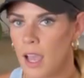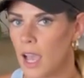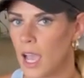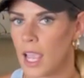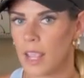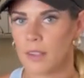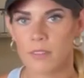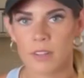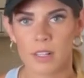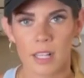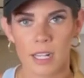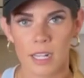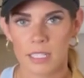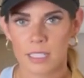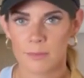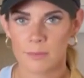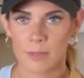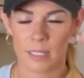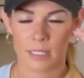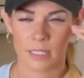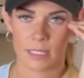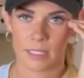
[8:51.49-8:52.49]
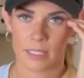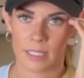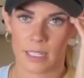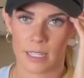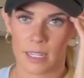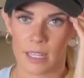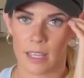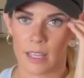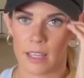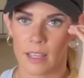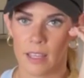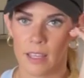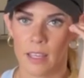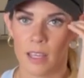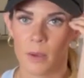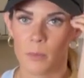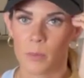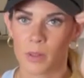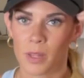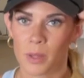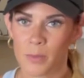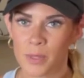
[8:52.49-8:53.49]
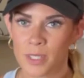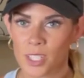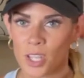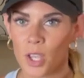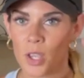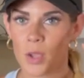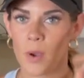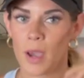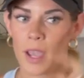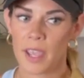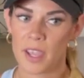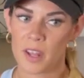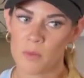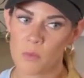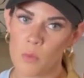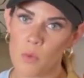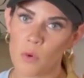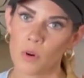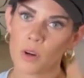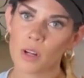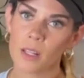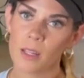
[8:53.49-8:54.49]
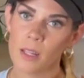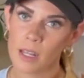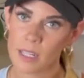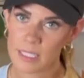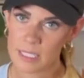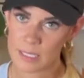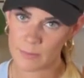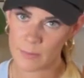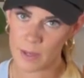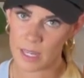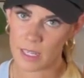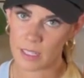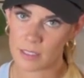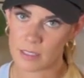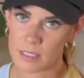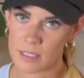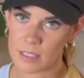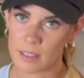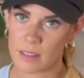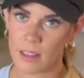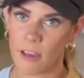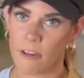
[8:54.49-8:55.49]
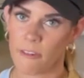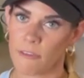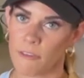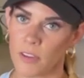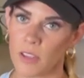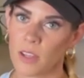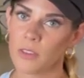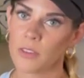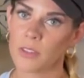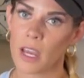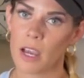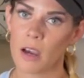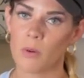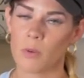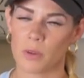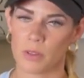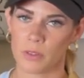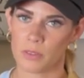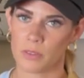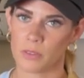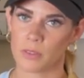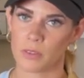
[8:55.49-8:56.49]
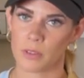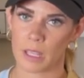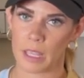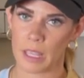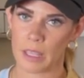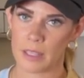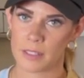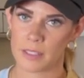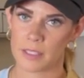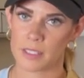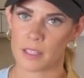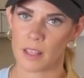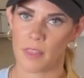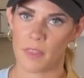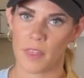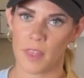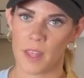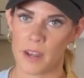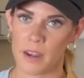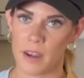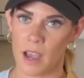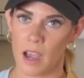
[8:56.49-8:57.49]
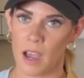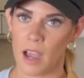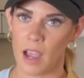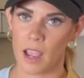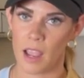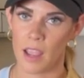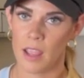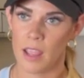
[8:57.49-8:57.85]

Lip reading: I have classmates that did it. But let me tell you, I had more classmates that failed out with little kids than not,